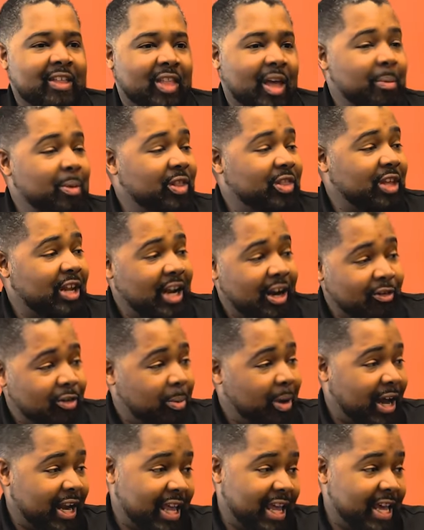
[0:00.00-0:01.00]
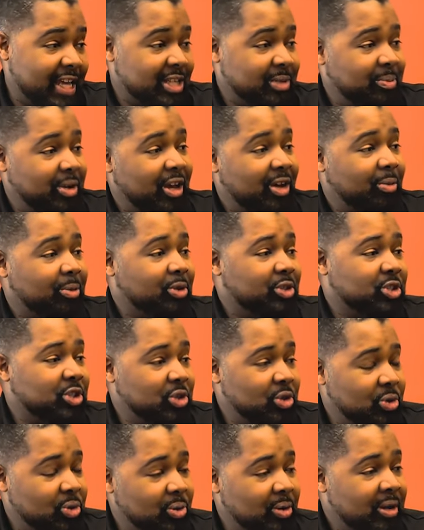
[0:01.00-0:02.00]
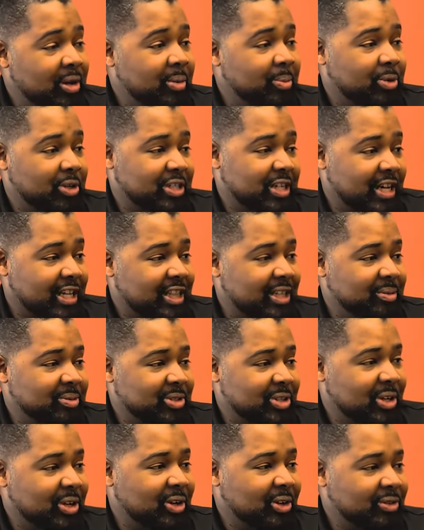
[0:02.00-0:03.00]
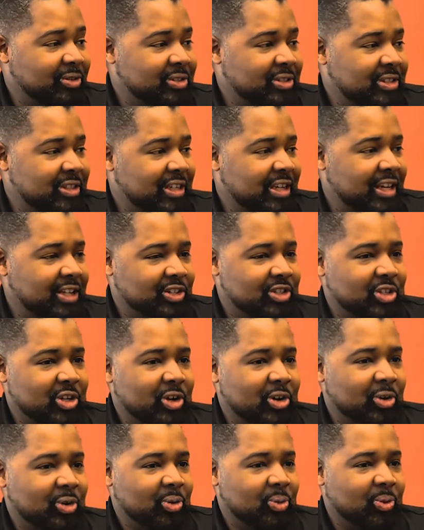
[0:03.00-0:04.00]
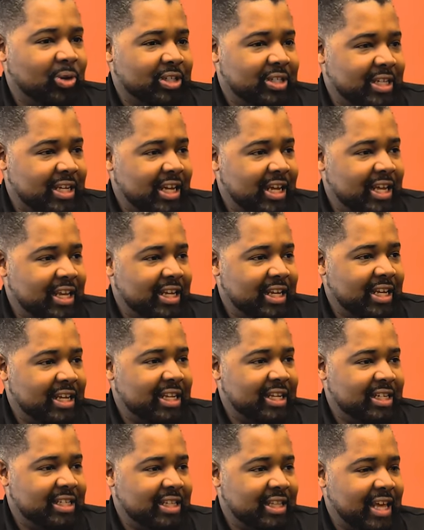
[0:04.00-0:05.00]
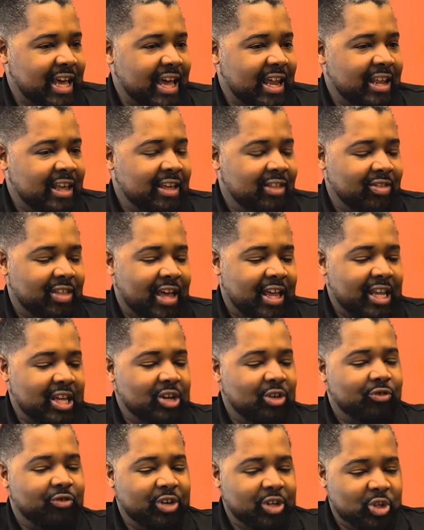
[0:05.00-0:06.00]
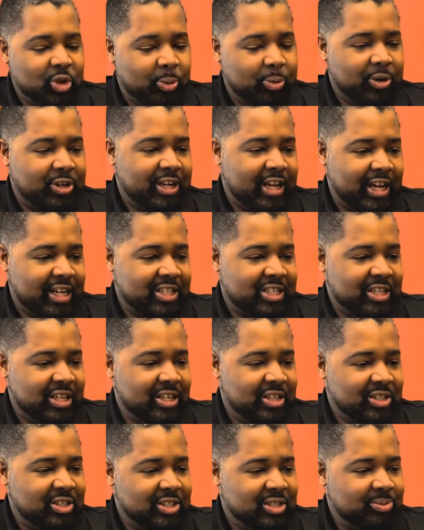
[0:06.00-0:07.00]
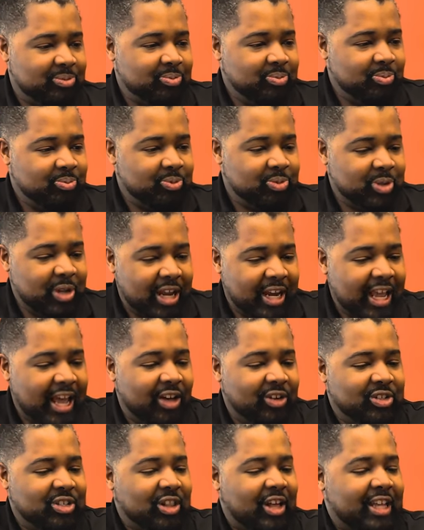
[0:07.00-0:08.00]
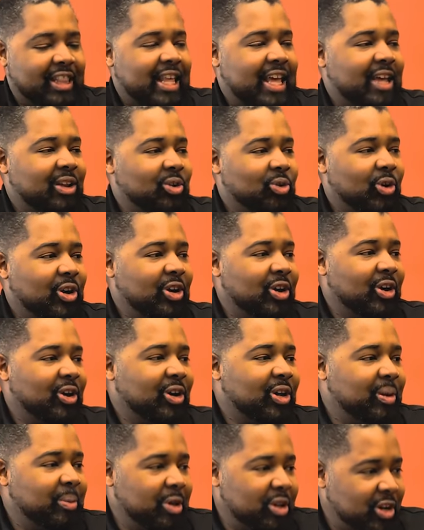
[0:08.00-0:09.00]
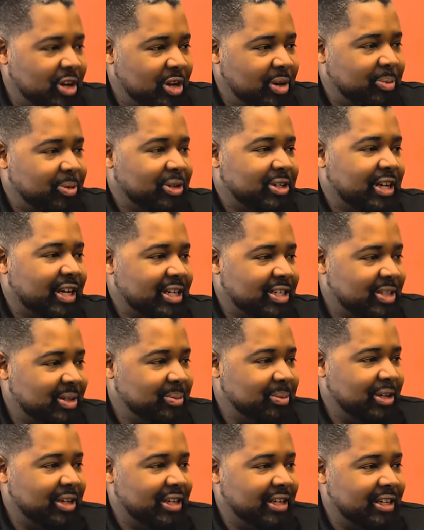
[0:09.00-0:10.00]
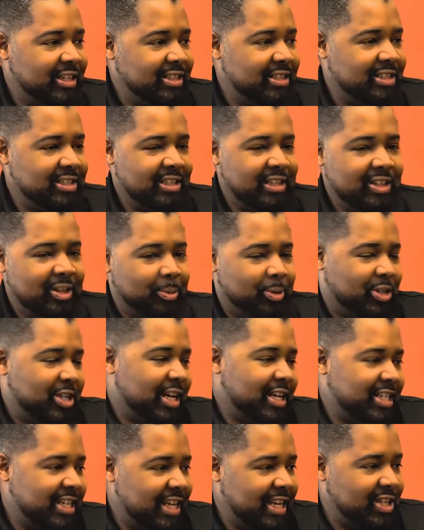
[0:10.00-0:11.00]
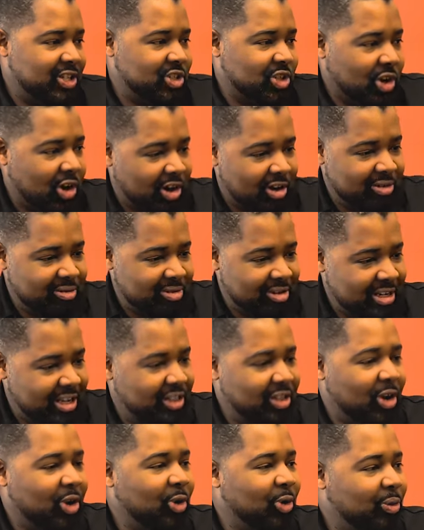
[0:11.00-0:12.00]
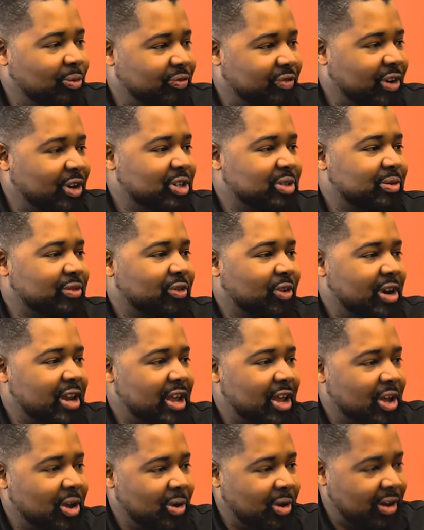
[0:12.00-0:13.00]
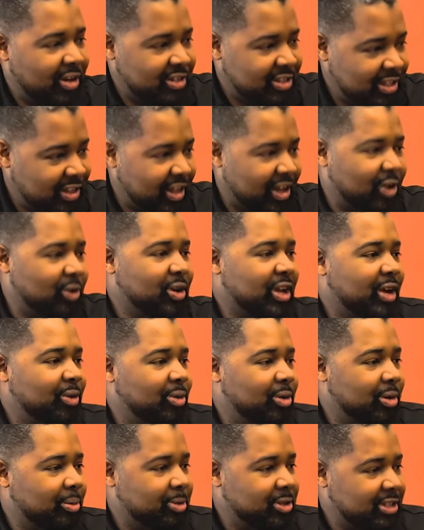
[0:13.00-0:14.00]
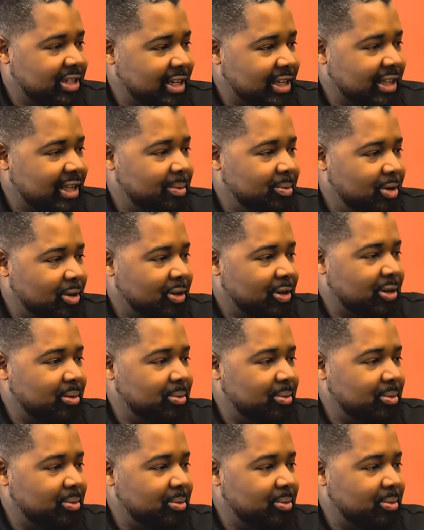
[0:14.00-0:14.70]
that meant that everybody had to be able to protect themselves. Mm-hmm. And so once again, getting into that, that individual protections, standing out into like that greater community protection, because the protection had to start in the home first before you can go out and say, like, okay, we want to protect that bigger